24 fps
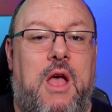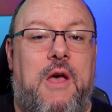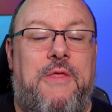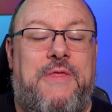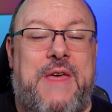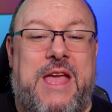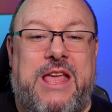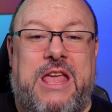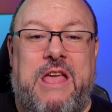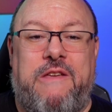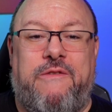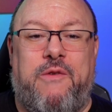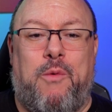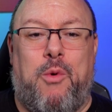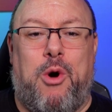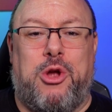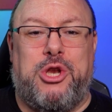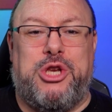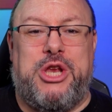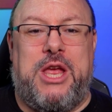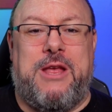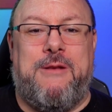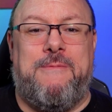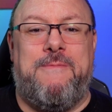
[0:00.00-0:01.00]
Thank you for
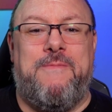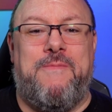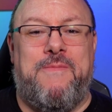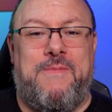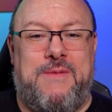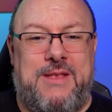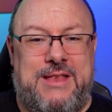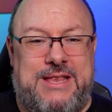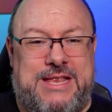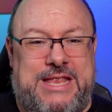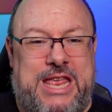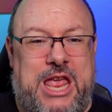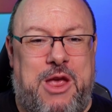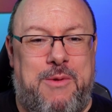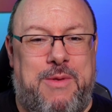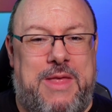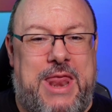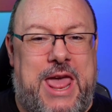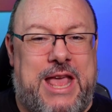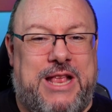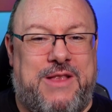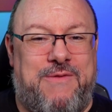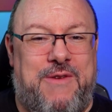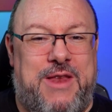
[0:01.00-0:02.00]
watching. See you in the
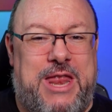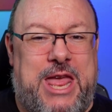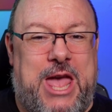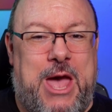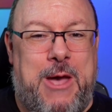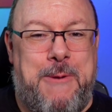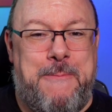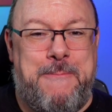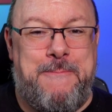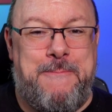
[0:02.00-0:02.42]
next video.